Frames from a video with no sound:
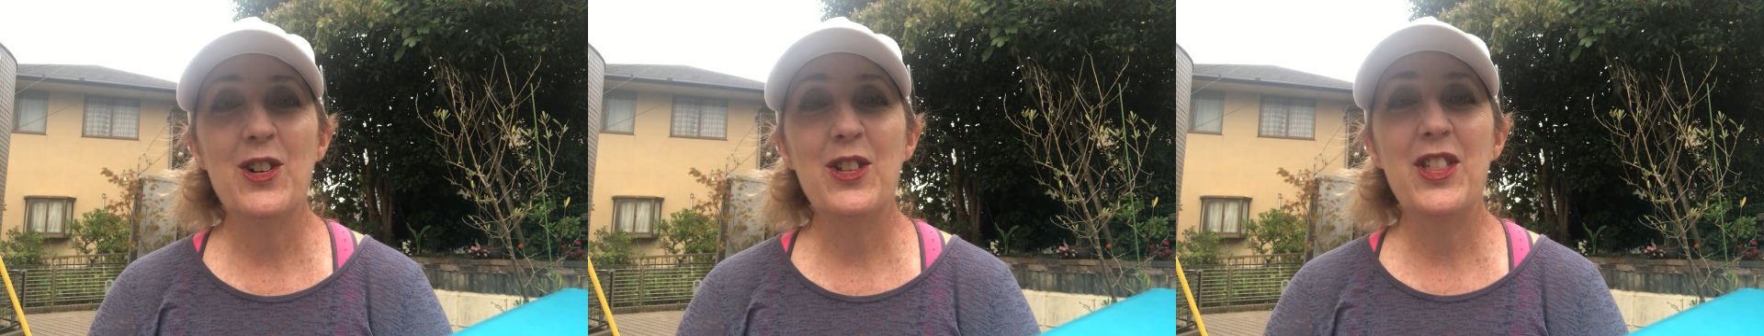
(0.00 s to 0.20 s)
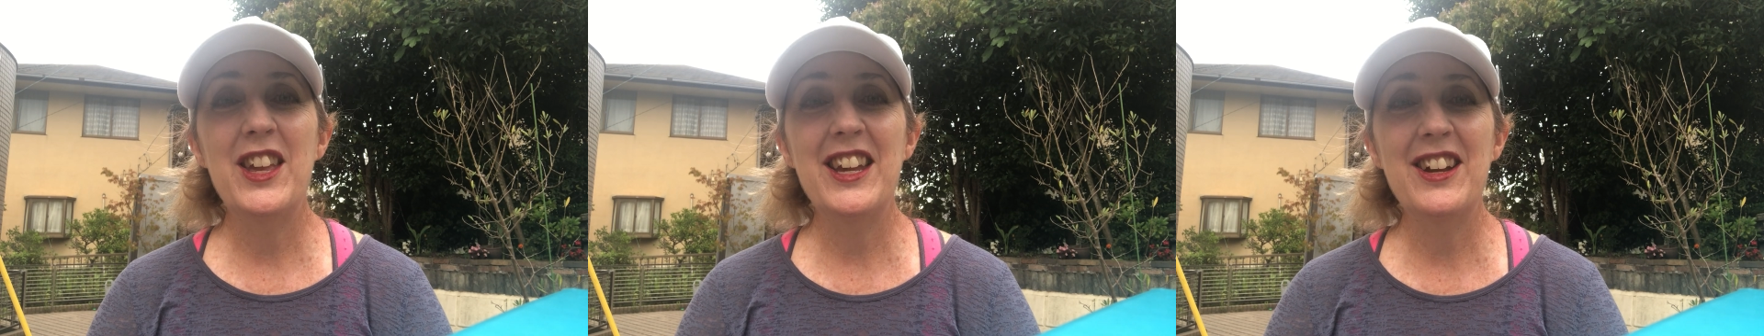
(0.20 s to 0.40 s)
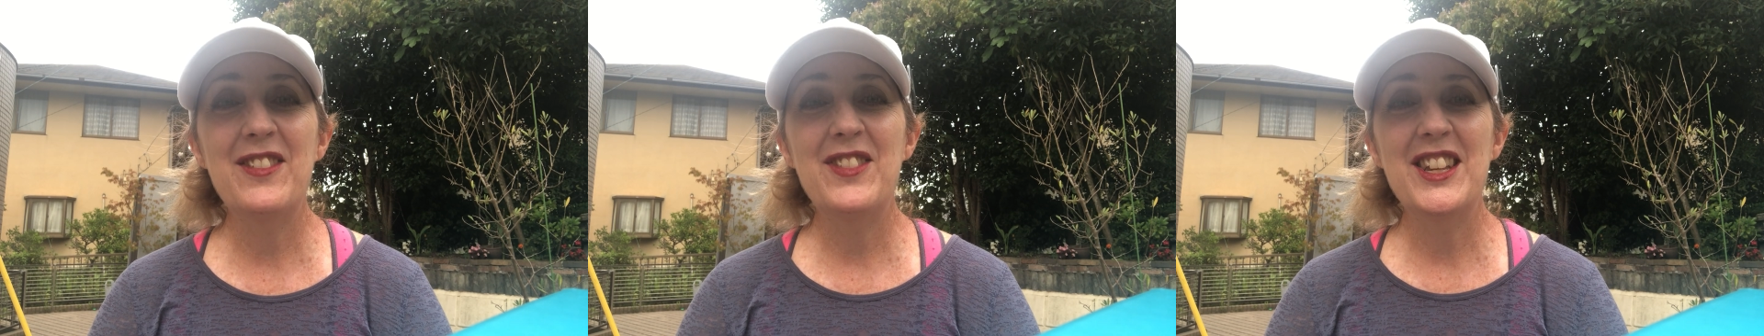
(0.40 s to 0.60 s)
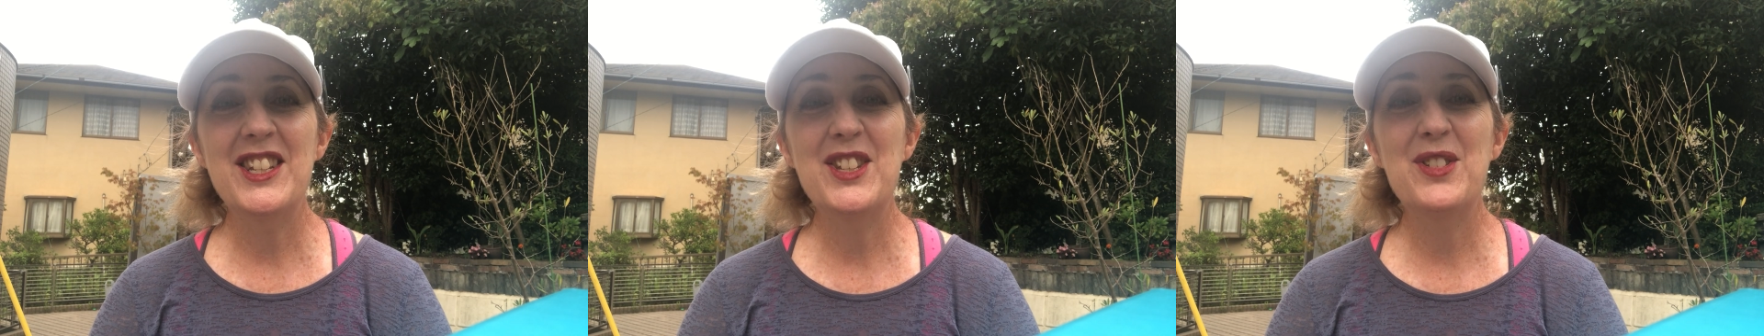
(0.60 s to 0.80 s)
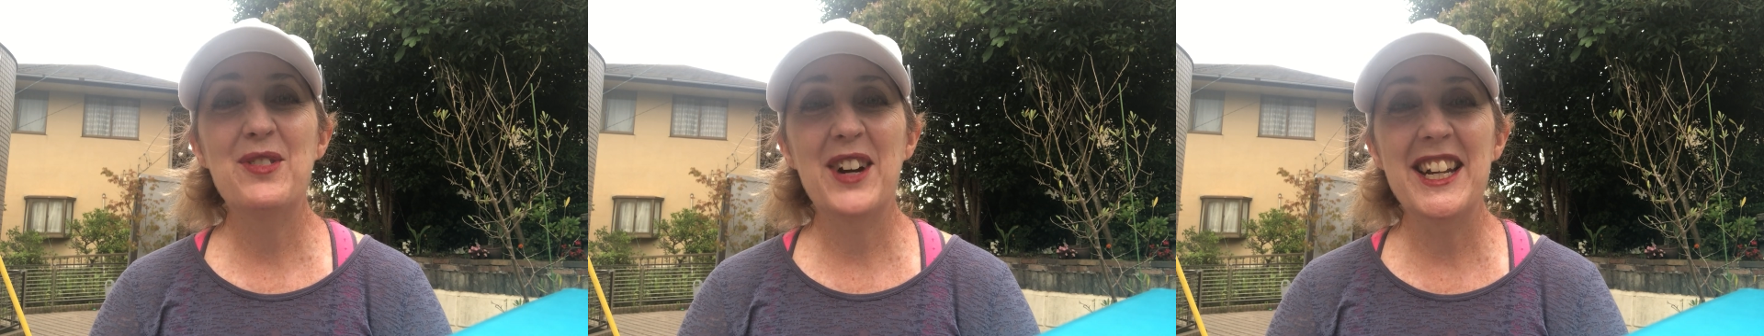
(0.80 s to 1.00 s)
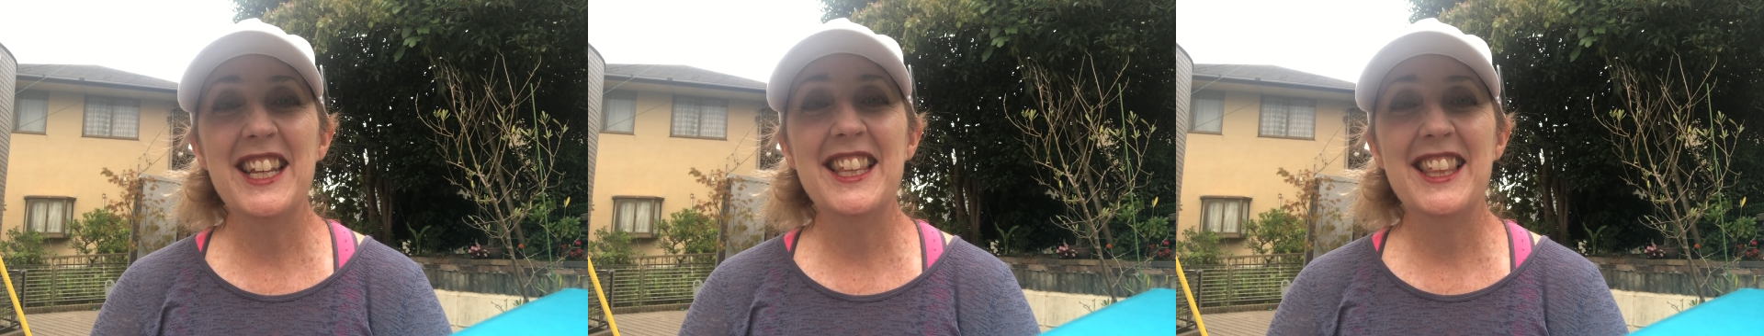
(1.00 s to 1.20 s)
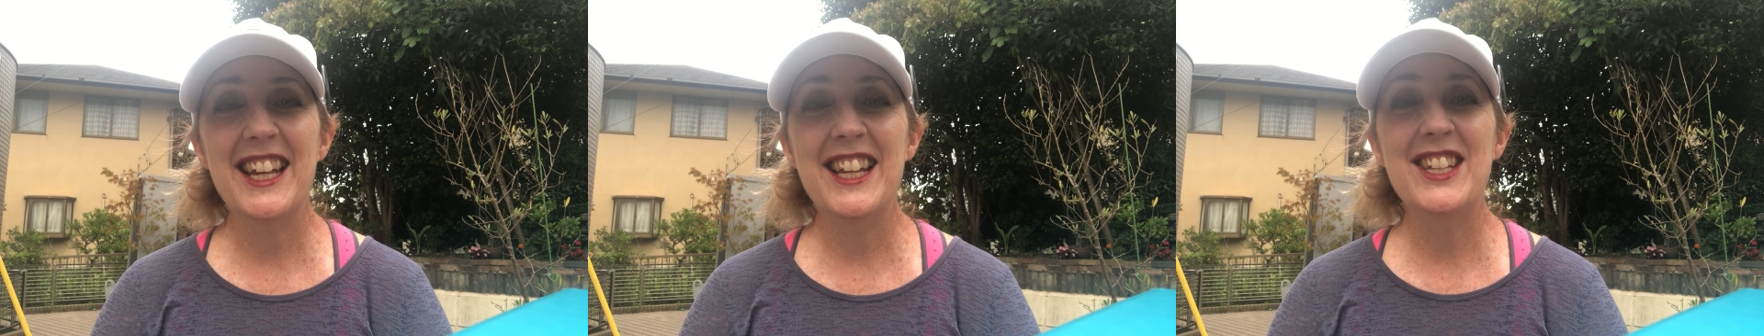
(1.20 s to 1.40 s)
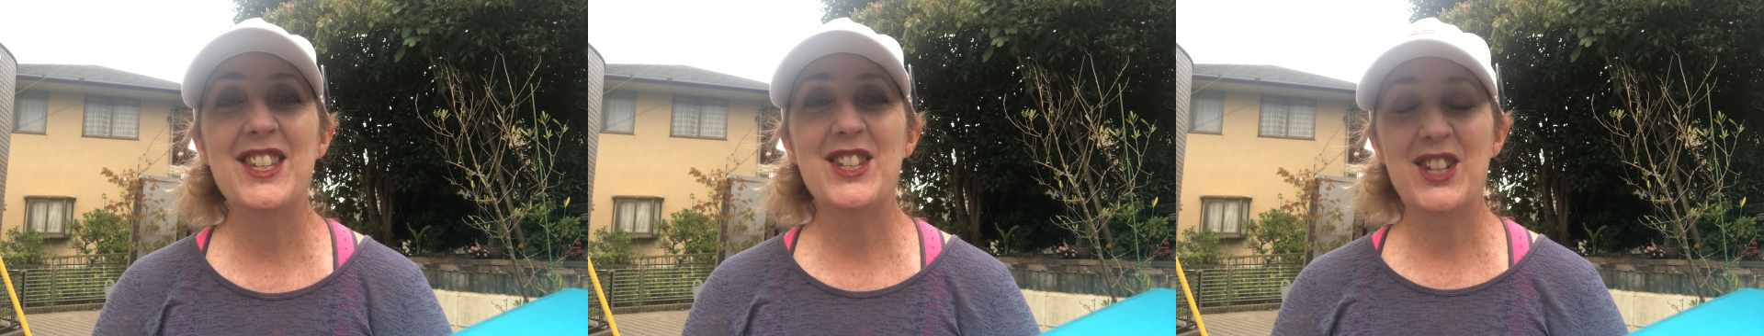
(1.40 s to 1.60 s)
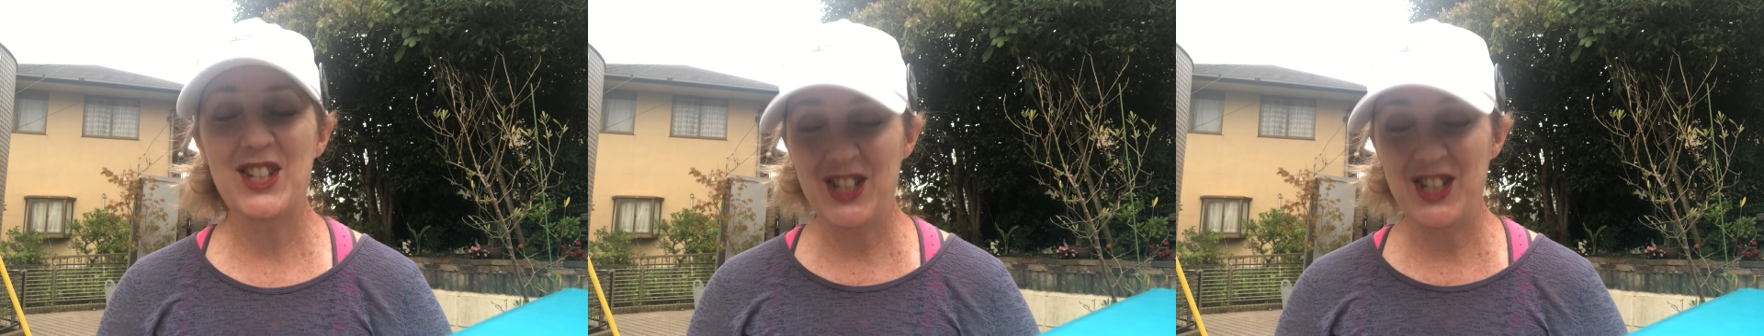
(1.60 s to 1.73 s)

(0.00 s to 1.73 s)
think of these funny things to